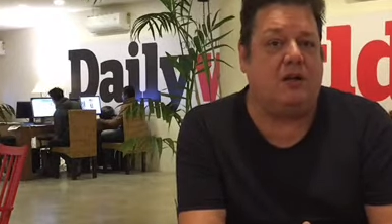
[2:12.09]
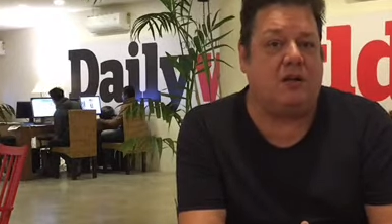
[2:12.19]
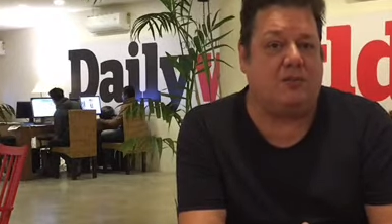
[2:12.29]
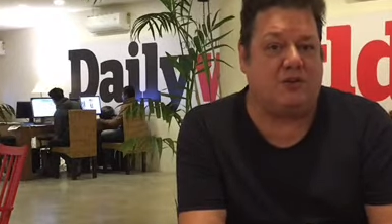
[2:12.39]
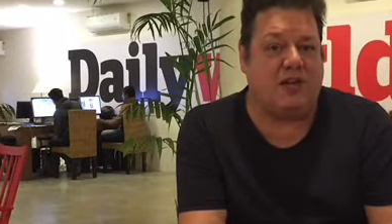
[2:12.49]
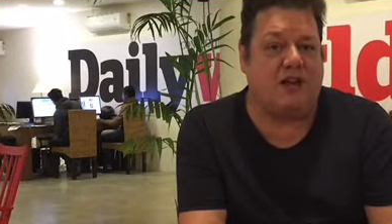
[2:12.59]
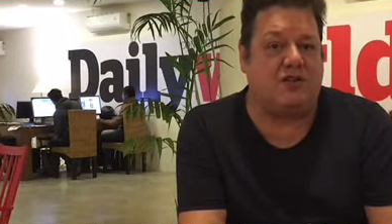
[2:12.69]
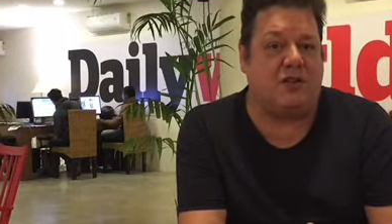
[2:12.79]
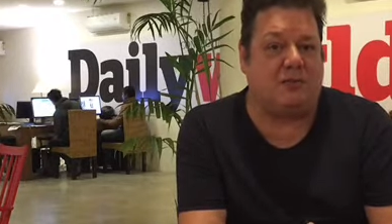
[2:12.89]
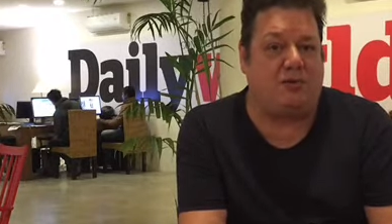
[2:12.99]
the
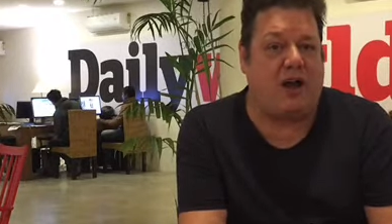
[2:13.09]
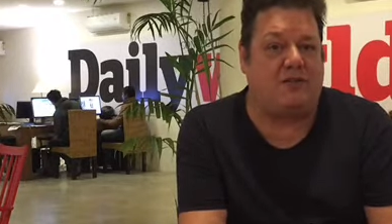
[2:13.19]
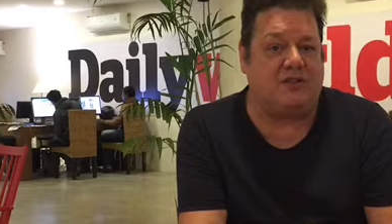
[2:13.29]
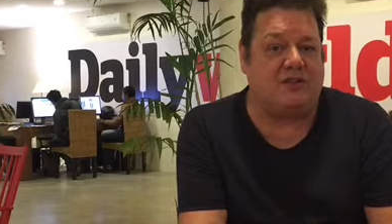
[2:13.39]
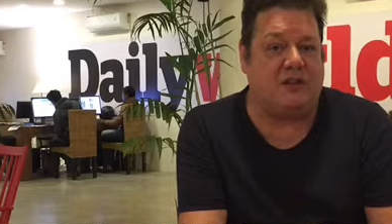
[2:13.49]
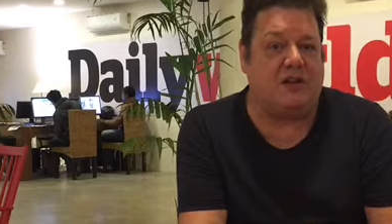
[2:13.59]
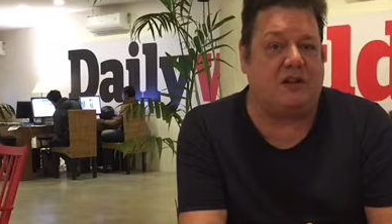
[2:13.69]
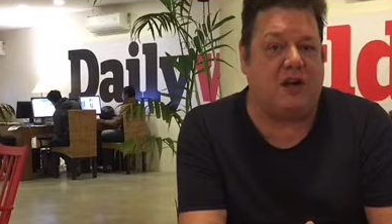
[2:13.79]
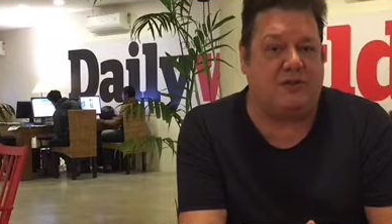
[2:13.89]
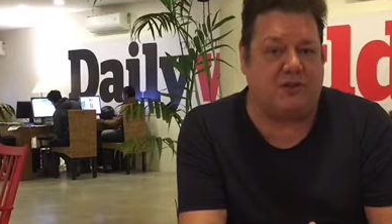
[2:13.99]
protection and privacy
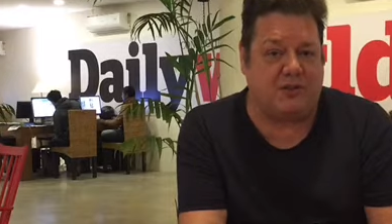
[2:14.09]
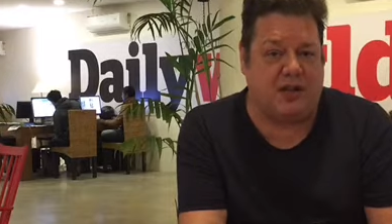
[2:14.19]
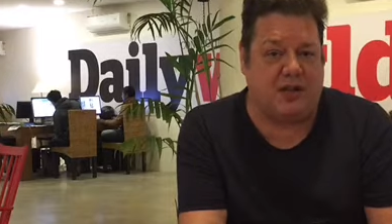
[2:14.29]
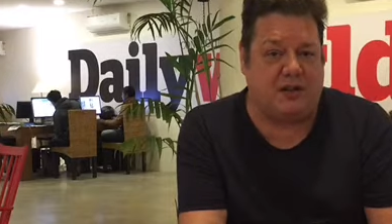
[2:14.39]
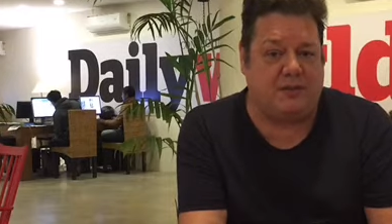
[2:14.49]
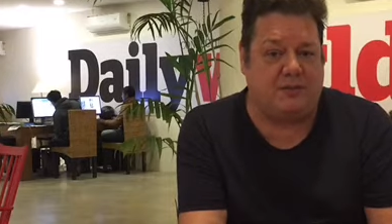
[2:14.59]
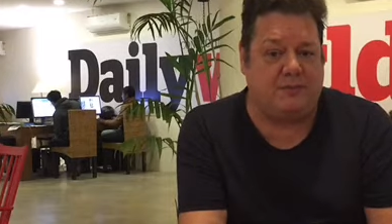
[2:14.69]
of their data?